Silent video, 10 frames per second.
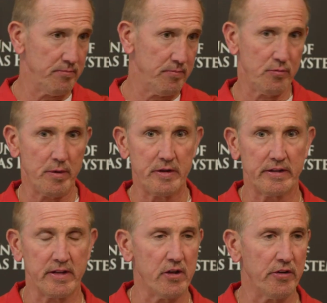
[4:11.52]
He hit
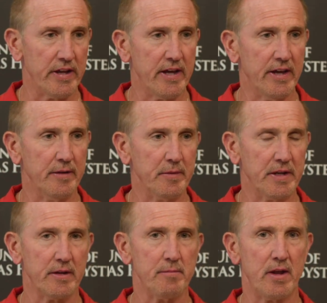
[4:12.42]
the nail on the head. I mean, it
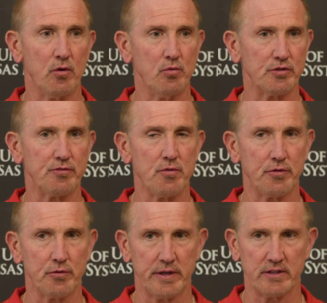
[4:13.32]
doesn't matter who he's throwing
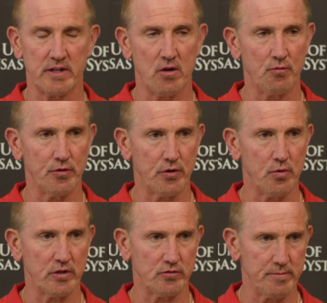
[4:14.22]
to. He gets it out really
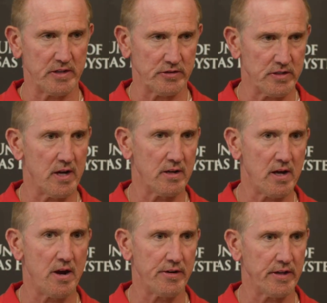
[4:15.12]
quick, so it makes it
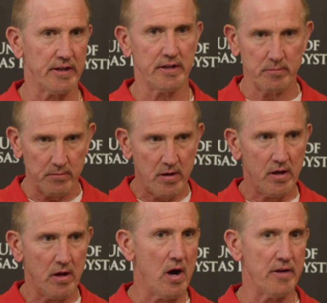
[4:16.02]
hard to get him
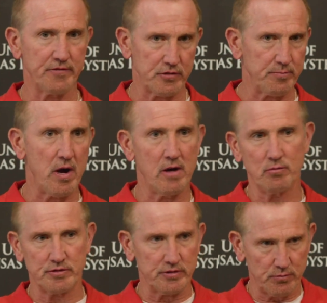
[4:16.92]
off the spot,
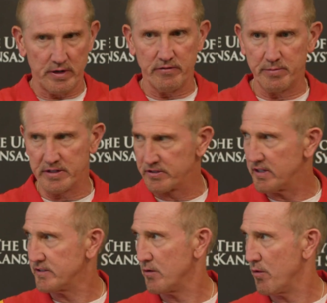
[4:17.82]
which is what everybody
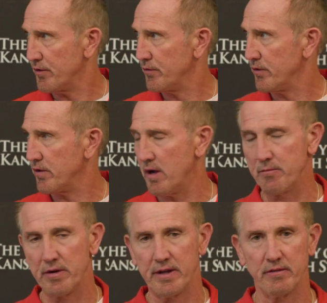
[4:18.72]
says they want to do to Tom
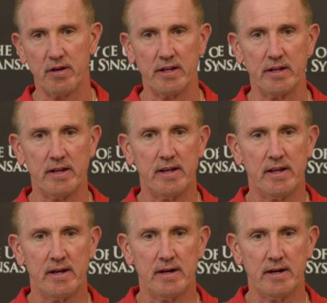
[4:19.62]
Brady, right?
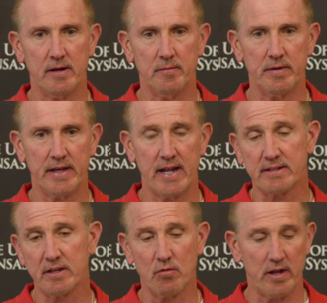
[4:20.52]
And I'll
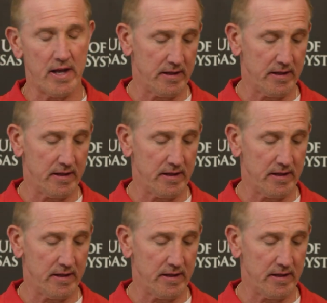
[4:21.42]
tell you what,